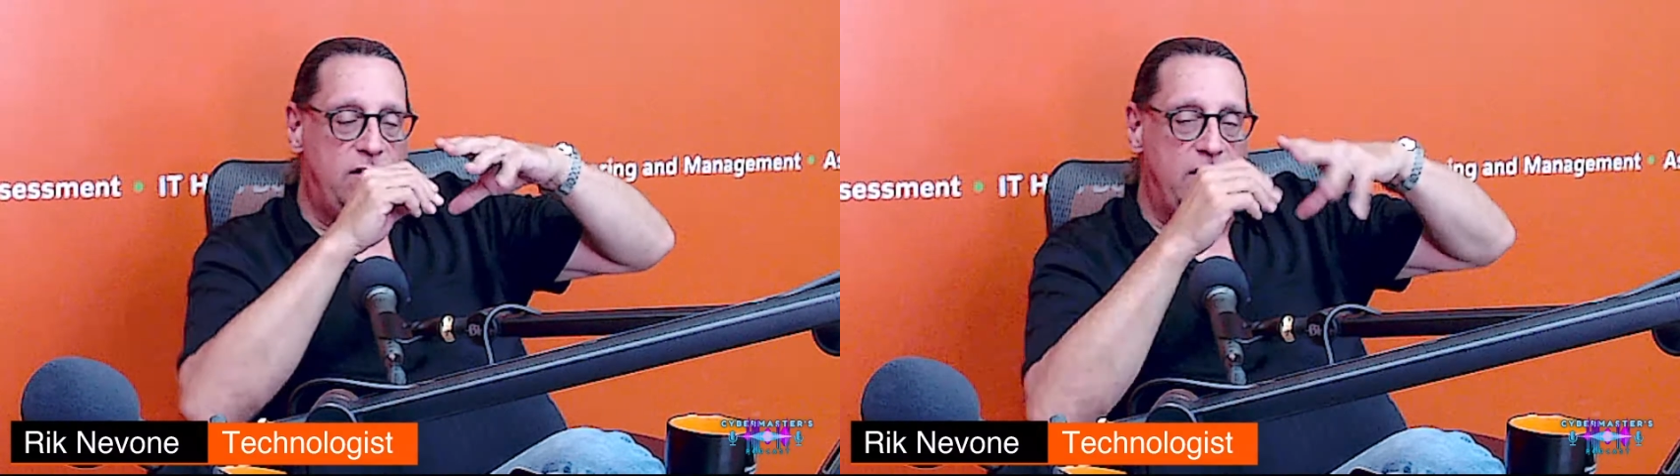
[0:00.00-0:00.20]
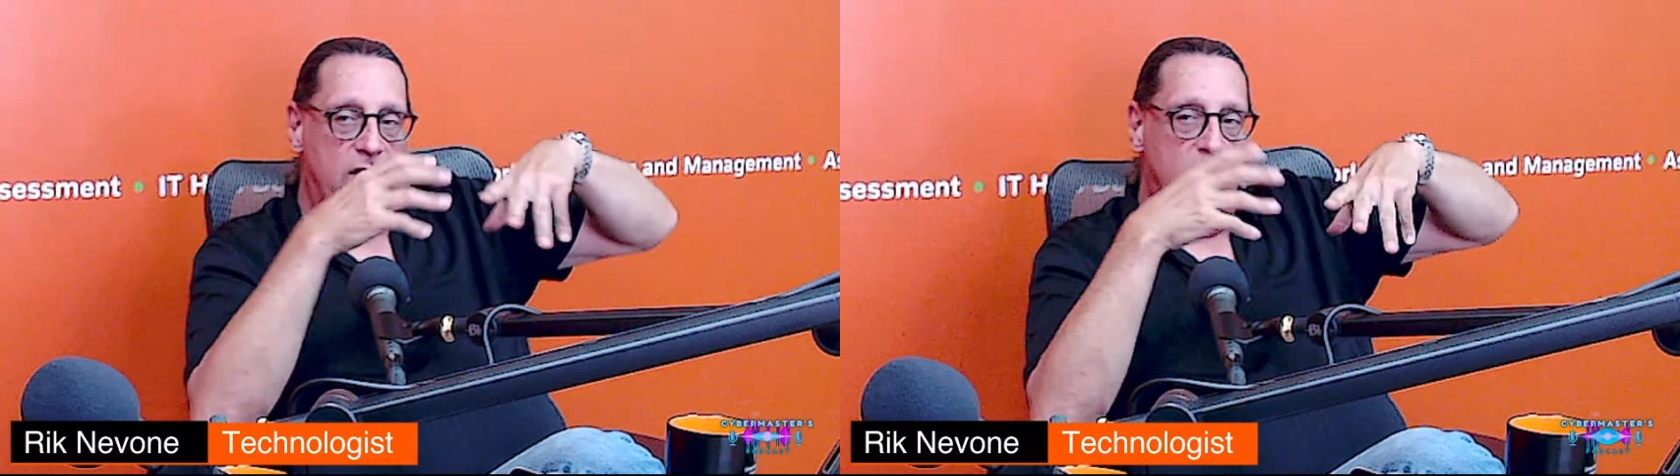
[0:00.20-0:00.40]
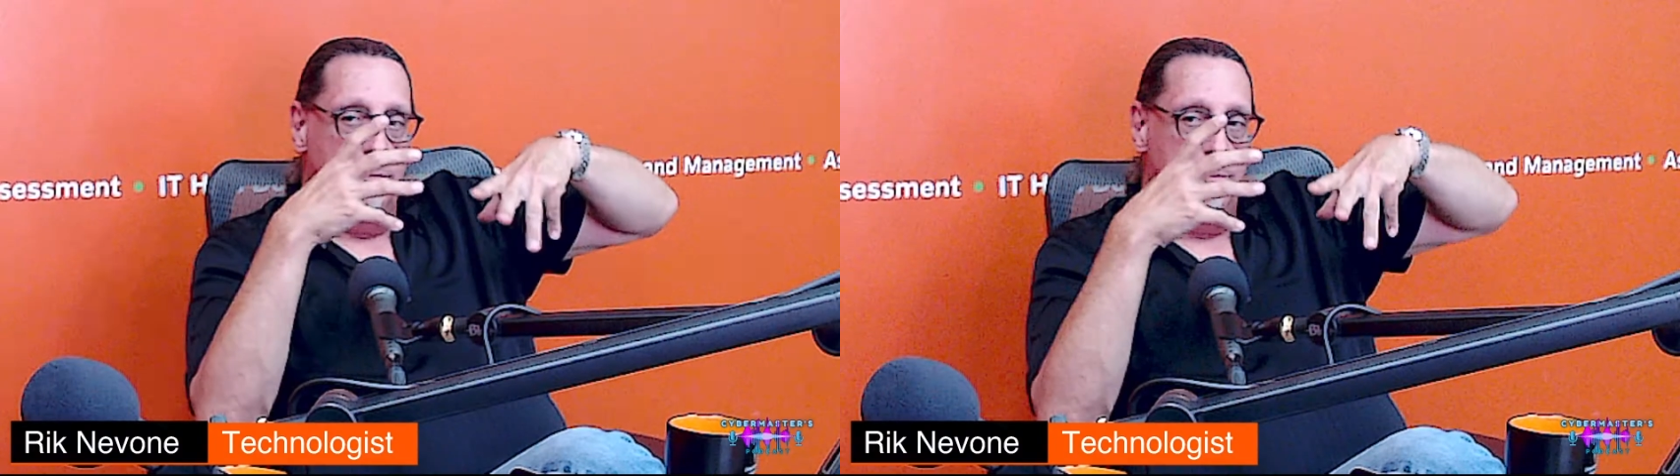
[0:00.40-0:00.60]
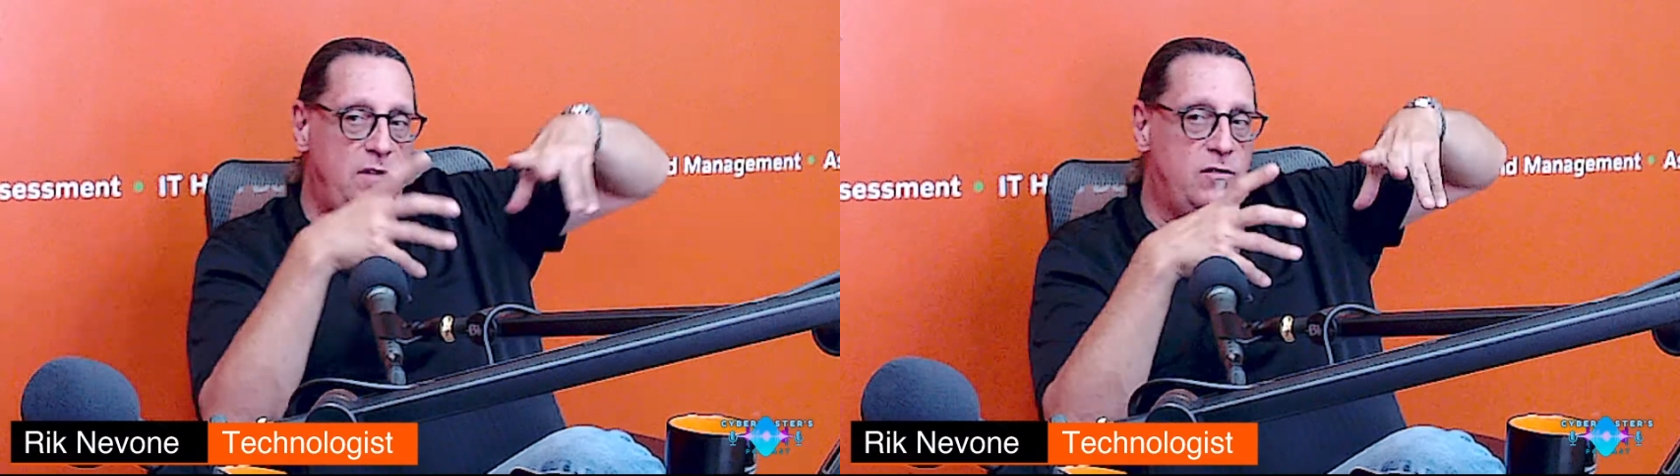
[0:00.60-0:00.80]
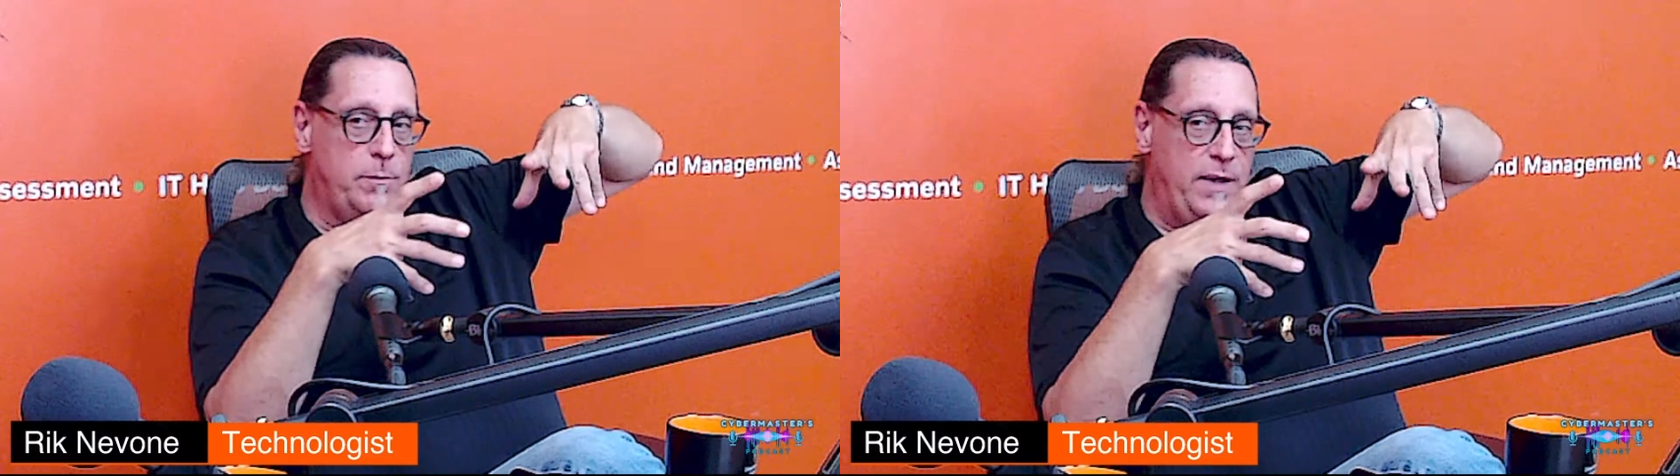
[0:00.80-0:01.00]
thick as a
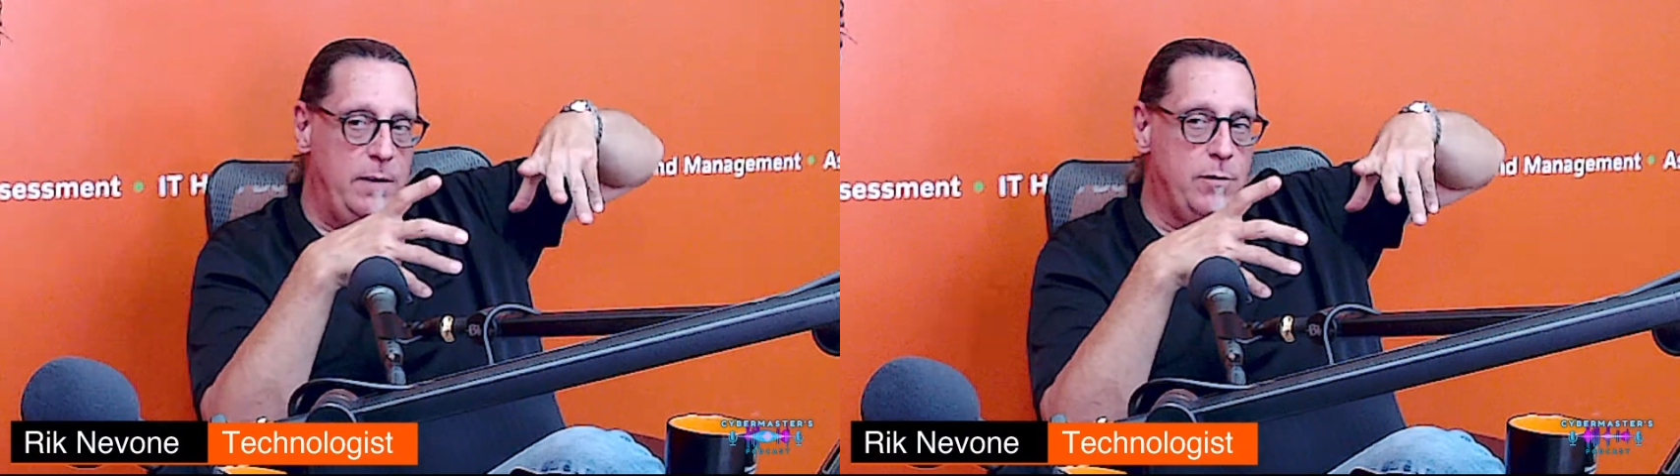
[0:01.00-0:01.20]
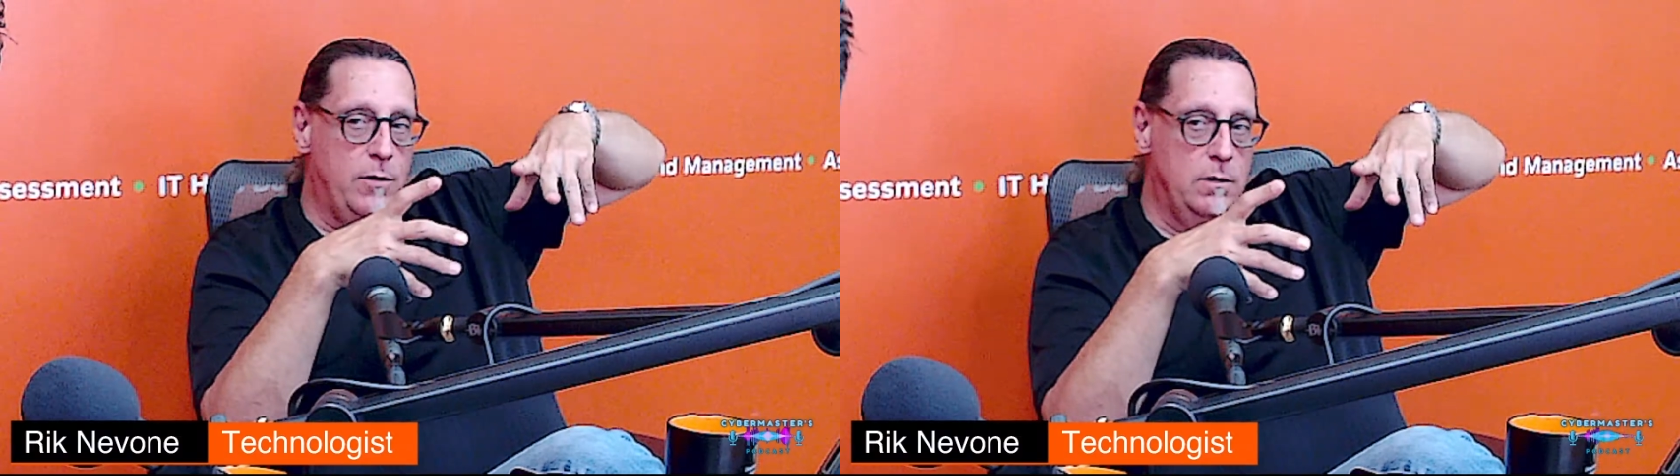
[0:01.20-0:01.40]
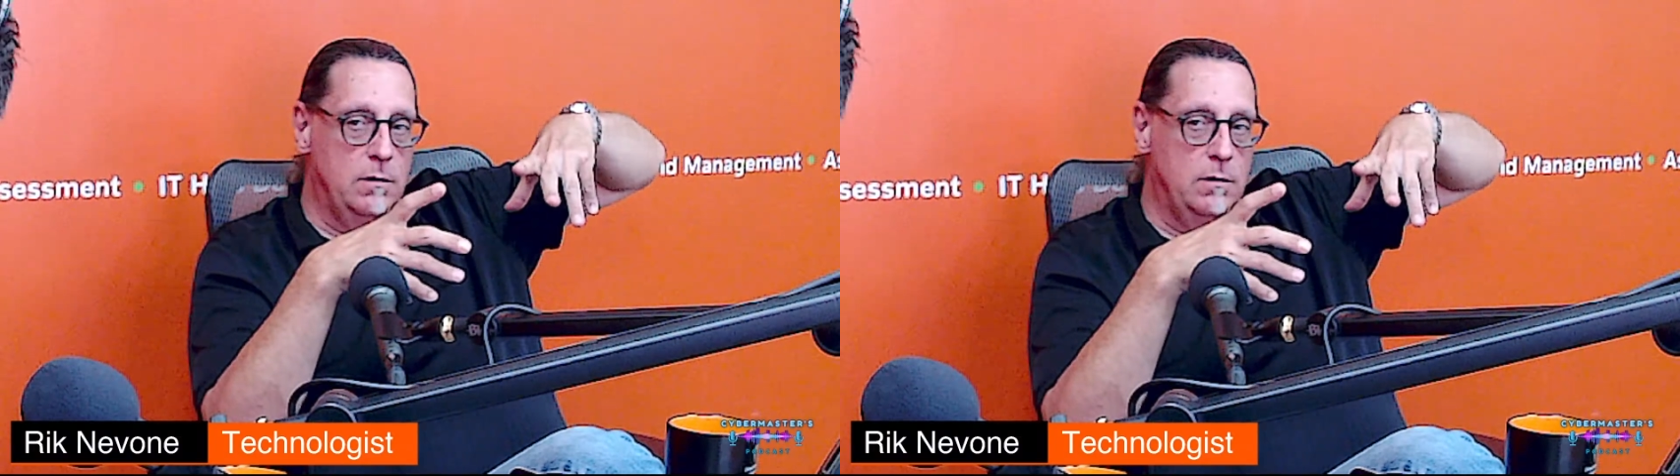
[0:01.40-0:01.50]
piece of paper,